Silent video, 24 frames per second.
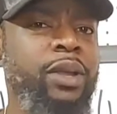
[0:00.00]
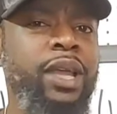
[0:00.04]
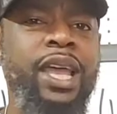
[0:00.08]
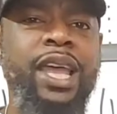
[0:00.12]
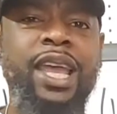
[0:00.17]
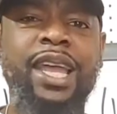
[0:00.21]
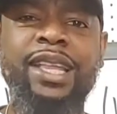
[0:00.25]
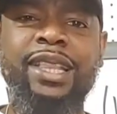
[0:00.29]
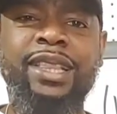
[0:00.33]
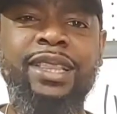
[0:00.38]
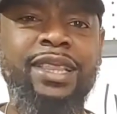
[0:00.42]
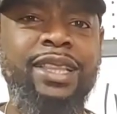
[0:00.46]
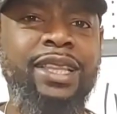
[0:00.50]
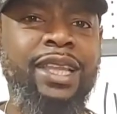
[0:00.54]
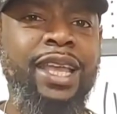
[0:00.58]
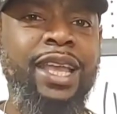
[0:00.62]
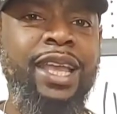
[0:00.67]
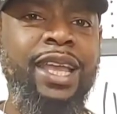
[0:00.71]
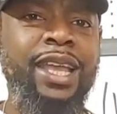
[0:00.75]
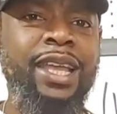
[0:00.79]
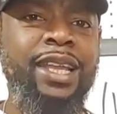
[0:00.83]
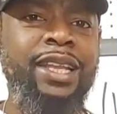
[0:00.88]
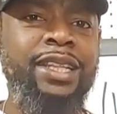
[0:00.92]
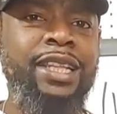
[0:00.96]
And
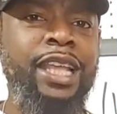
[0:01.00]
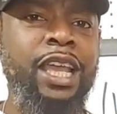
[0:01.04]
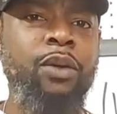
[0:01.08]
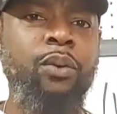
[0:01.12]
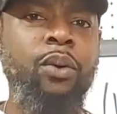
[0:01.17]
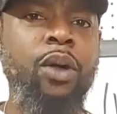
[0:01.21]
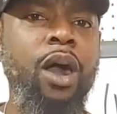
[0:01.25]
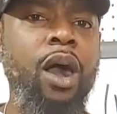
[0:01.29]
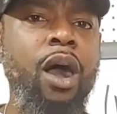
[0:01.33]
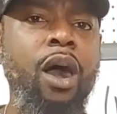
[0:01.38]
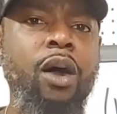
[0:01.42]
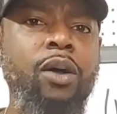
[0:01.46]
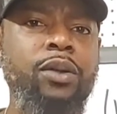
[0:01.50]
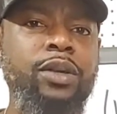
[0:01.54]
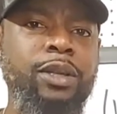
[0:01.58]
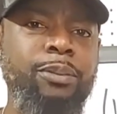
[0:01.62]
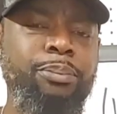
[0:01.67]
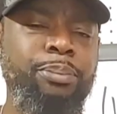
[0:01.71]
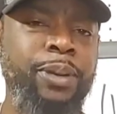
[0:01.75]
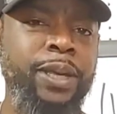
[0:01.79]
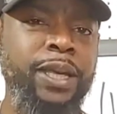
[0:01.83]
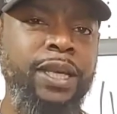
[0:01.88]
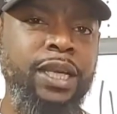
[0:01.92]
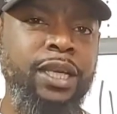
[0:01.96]
they were all
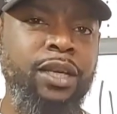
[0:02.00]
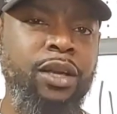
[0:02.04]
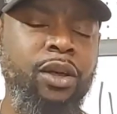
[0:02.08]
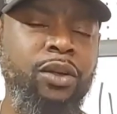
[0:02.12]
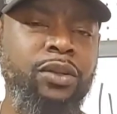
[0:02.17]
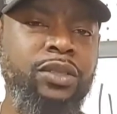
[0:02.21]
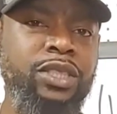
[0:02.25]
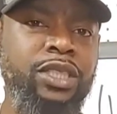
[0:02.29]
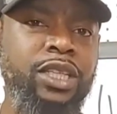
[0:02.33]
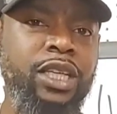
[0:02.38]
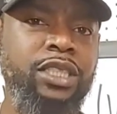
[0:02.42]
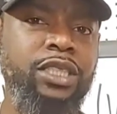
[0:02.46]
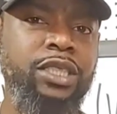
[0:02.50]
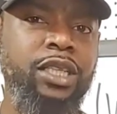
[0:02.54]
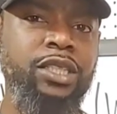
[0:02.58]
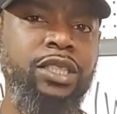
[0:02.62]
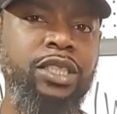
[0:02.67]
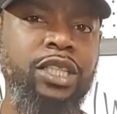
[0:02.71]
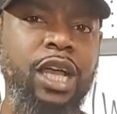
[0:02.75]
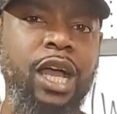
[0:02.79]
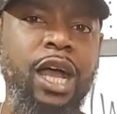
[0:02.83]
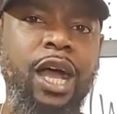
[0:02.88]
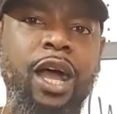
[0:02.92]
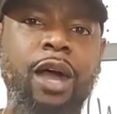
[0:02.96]
dependent on just a
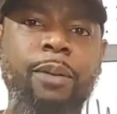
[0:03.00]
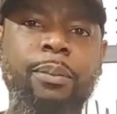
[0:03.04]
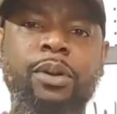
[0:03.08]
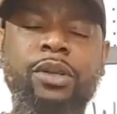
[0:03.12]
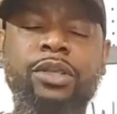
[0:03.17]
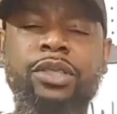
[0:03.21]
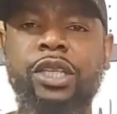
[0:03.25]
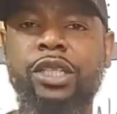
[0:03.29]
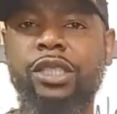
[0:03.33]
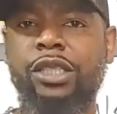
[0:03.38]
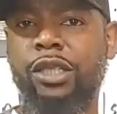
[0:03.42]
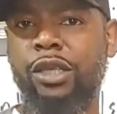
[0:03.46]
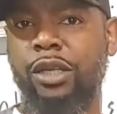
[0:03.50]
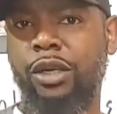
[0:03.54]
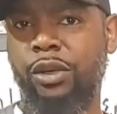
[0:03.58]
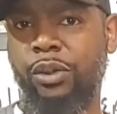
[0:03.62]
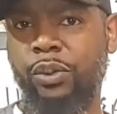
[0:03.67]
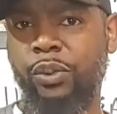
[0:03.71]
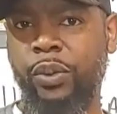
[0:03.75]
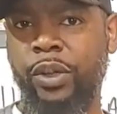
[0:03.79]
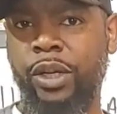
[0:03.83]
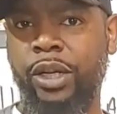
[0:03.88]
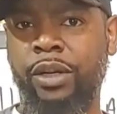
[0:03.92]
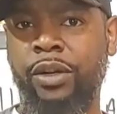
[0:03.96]
job or just a
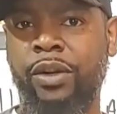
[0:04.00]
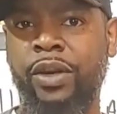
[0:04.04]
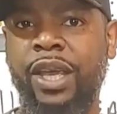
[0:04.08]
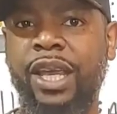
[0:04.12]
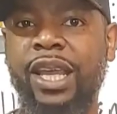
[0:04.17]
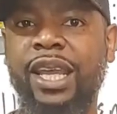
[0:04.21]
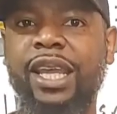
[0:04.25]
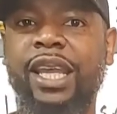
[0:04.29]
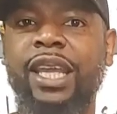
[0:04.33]
career.